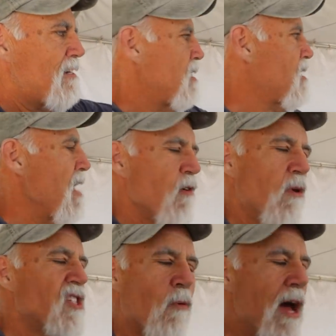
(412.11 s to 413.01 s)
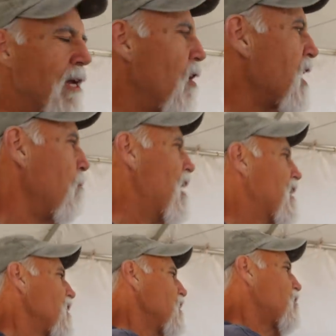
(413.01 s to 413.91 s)
just every once in a while you look at them
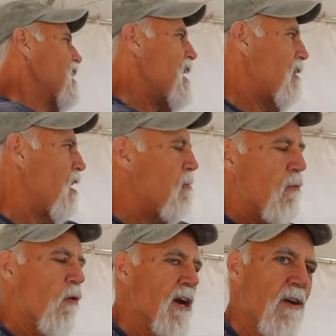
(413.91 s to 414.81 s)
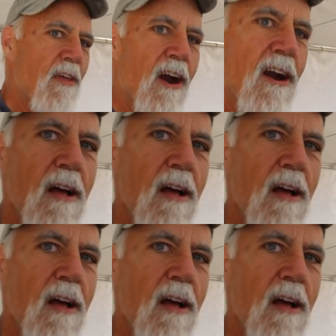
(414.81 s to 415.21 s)
like, okay, a little bit more here and there.